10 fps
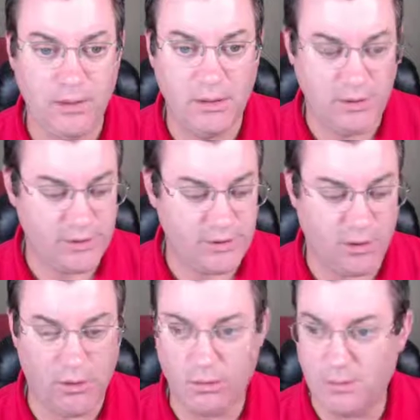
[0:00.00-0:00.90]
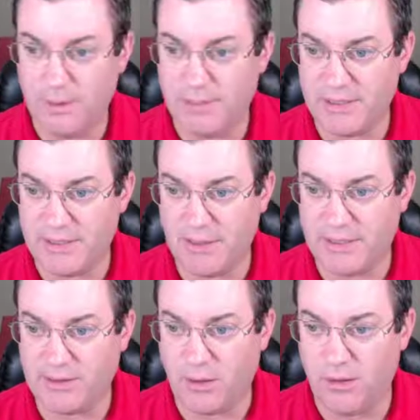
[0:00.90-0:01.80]
So I'm going to select
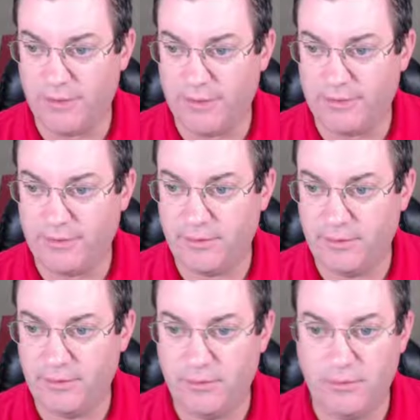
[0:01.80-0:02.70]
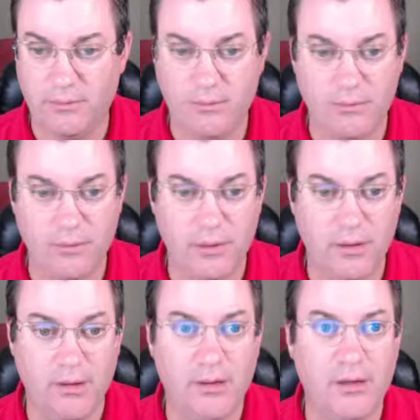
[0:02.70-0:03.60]
all of this.
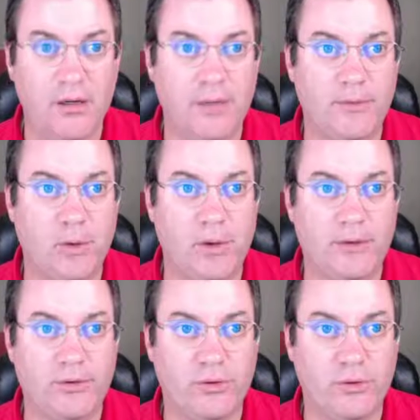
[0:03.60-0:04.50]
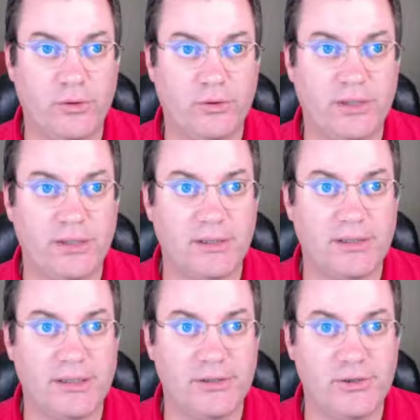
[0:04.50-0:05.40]
I'm going to
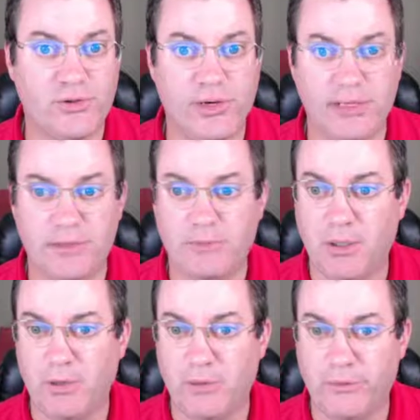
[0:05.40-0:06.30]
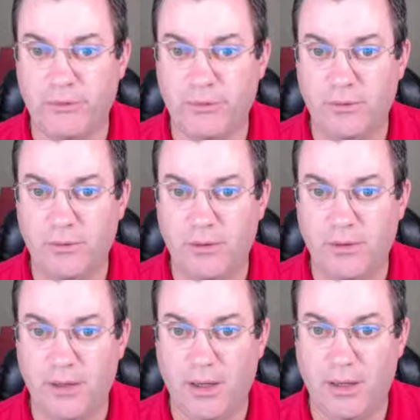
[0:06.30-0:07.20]
Utilities, Transpose,
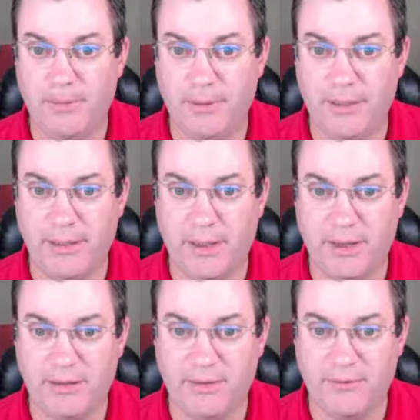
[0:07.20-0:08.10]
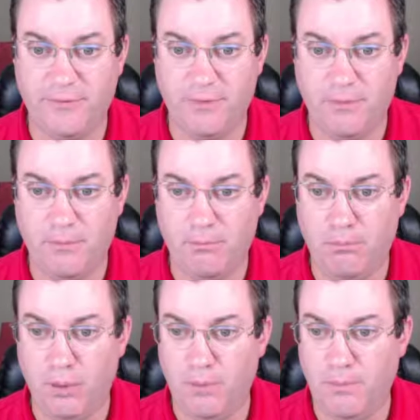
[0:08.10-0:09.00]
up an octave,
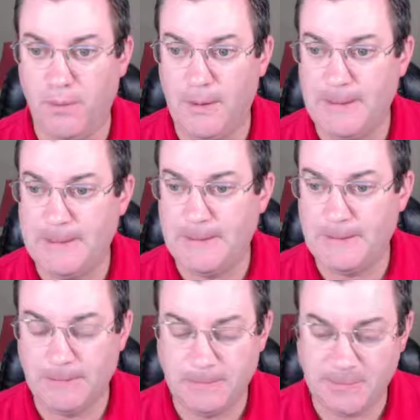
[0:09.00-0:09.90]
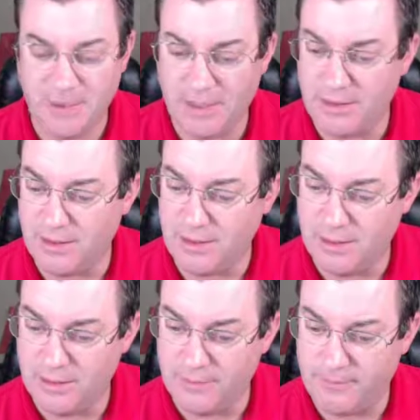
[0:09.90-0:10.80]
boom, and
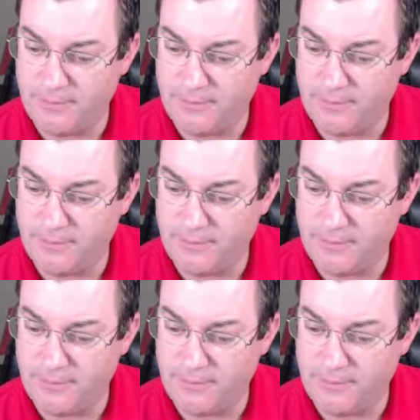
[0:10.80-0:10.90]
then